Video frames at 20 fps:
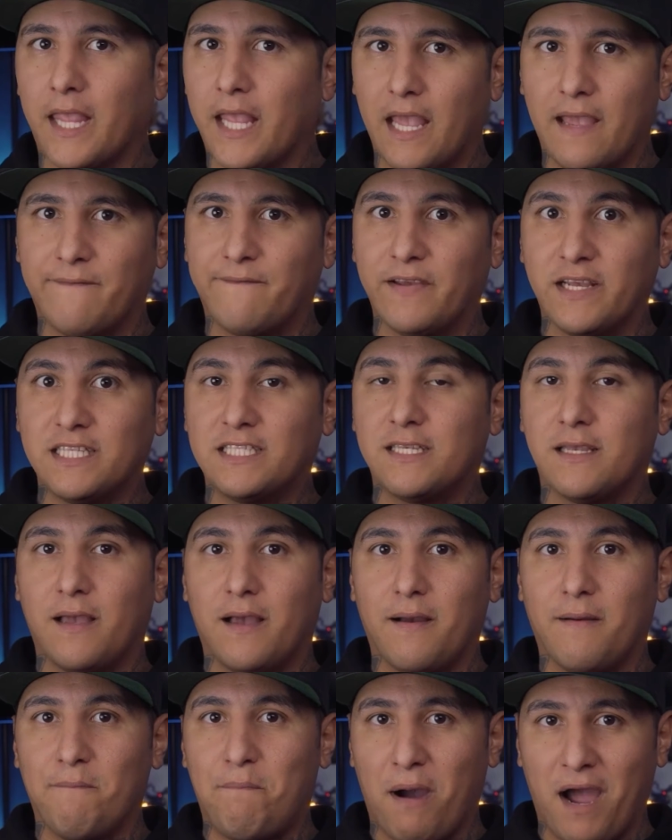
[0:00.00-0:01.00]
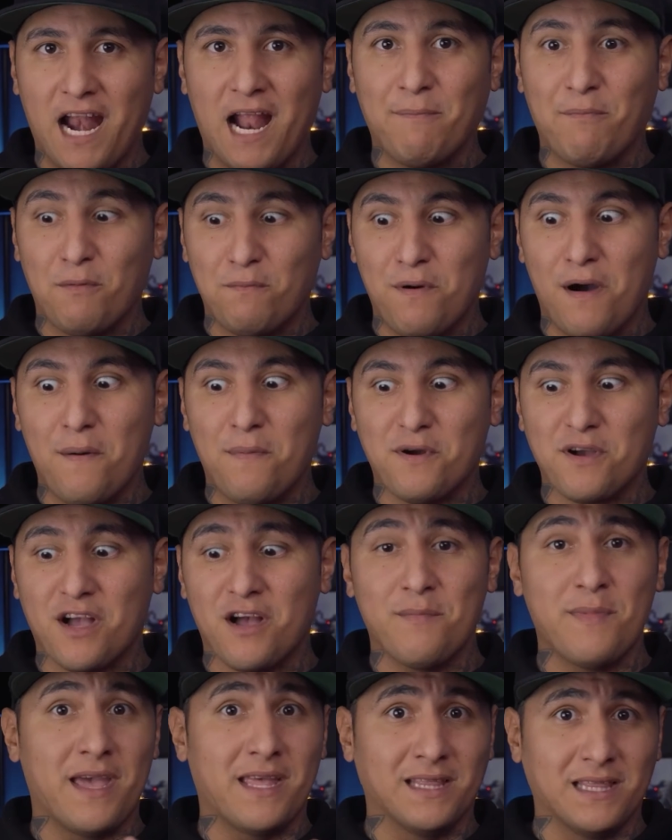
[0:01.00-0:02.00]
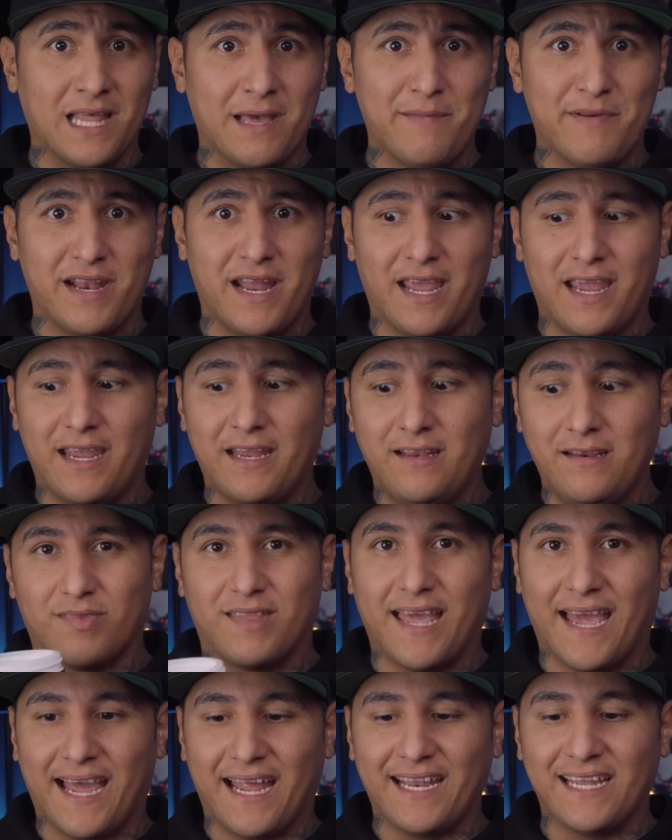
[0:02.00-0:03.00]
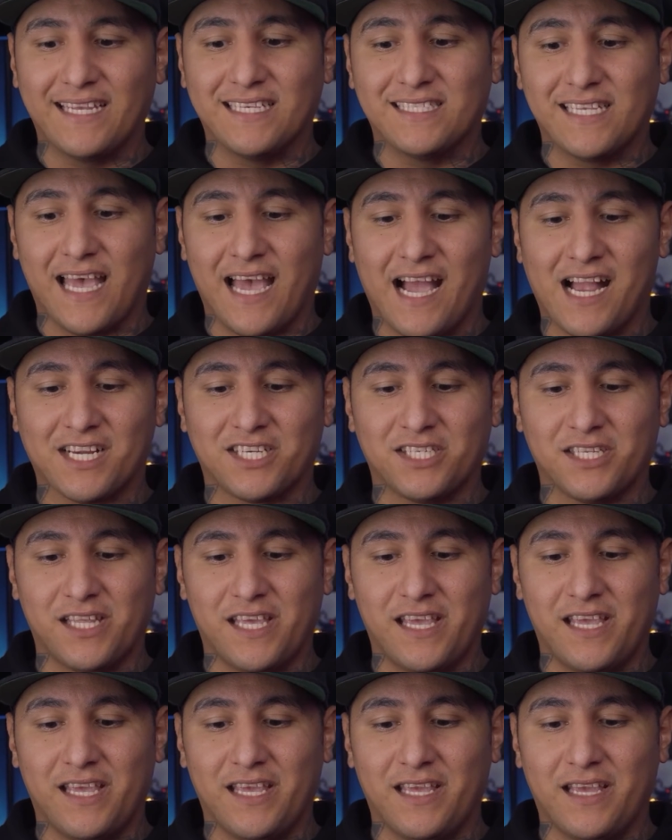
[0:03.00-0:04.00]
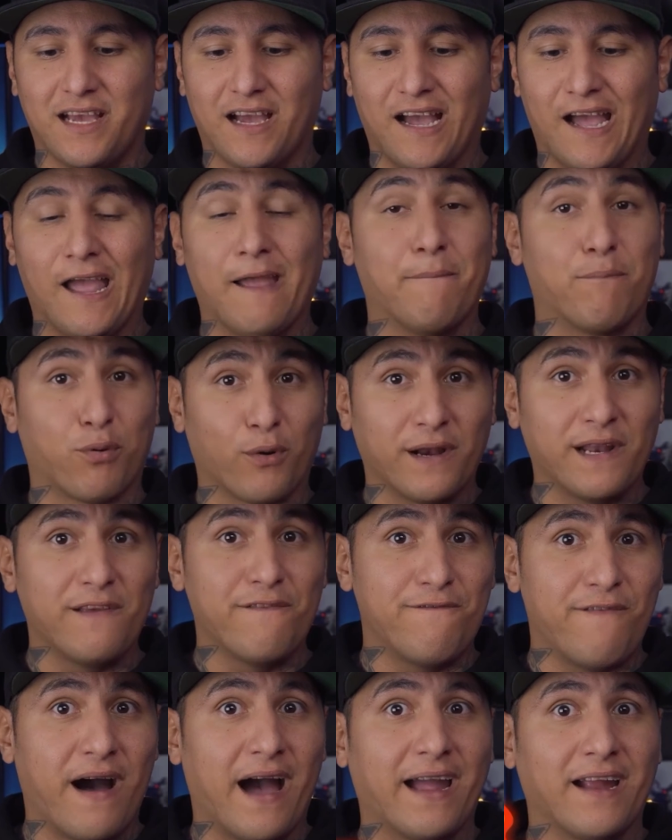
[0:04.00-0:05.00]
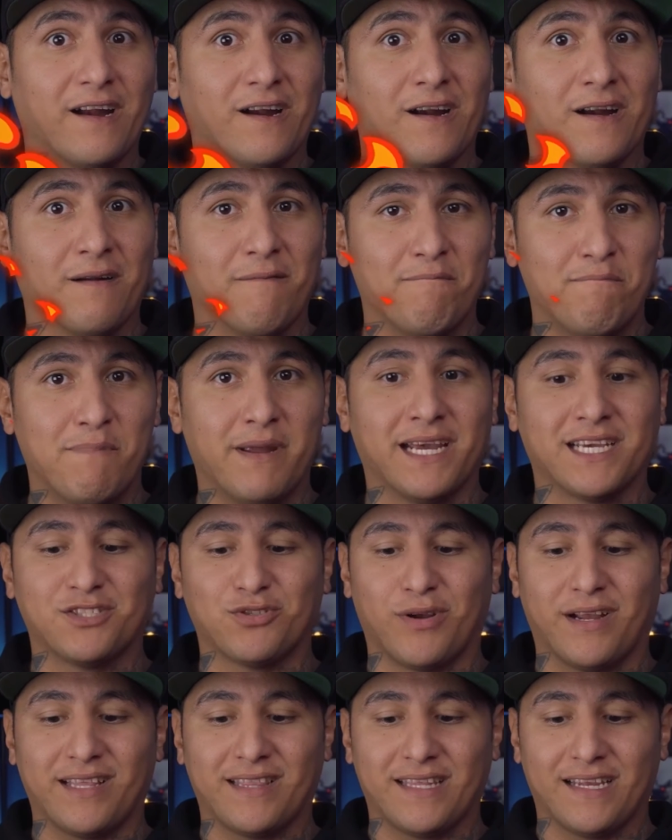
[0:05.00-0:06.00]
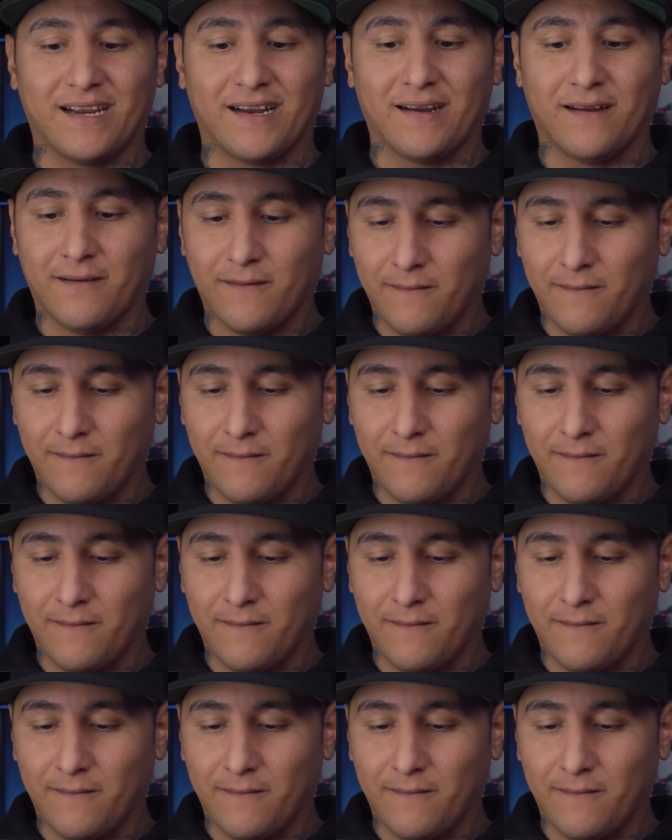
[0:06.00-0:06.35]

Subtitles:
If it's pineapple bubblegum and lemonade, that is actually a pretty fire mix right there.